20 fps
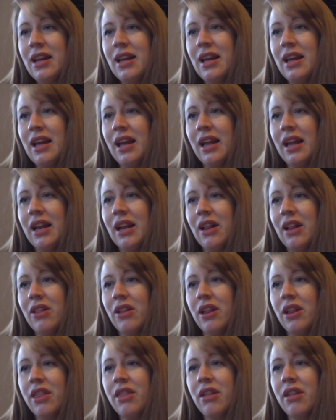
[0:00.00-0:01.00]
in
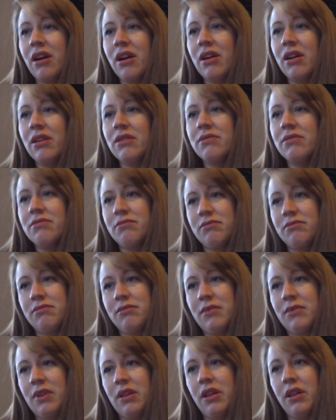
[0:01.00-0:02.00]

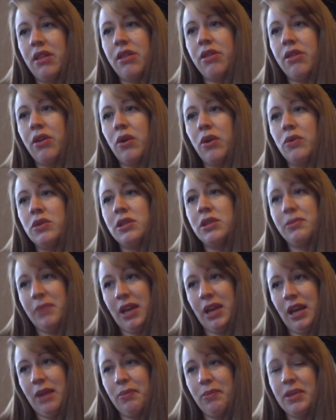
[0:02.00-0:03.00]

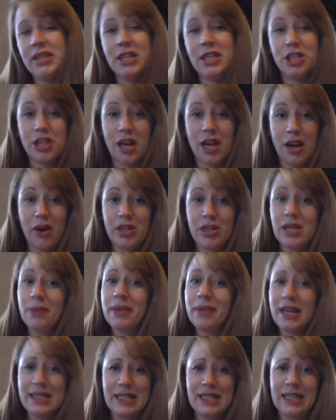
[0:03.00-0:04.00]
lithotomy position, which I'm
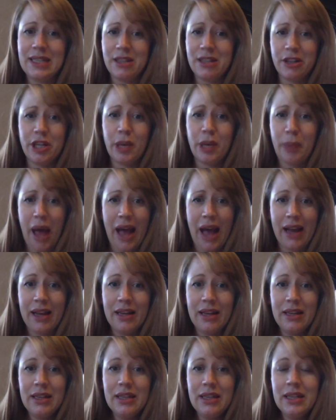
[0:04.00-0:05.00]
guessing is on your back.
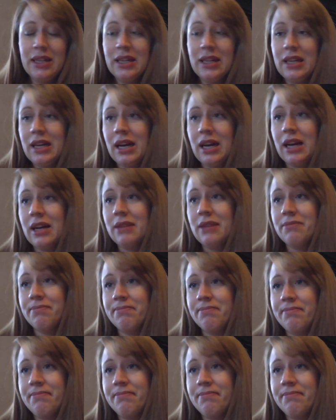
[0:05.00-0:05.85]
Yeah,